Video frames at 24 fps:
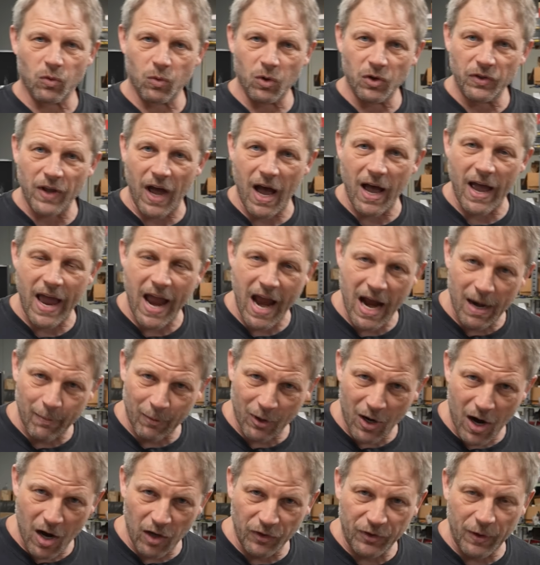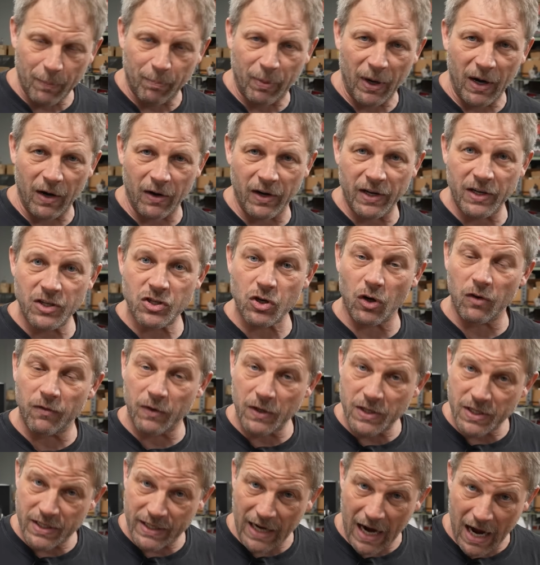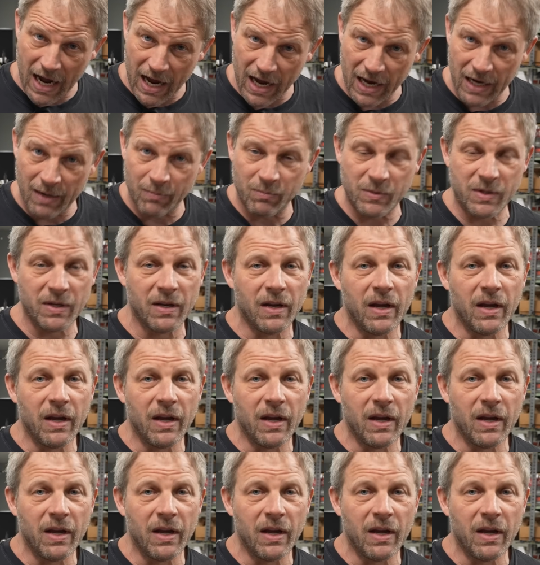will not hammer out the bearings over time.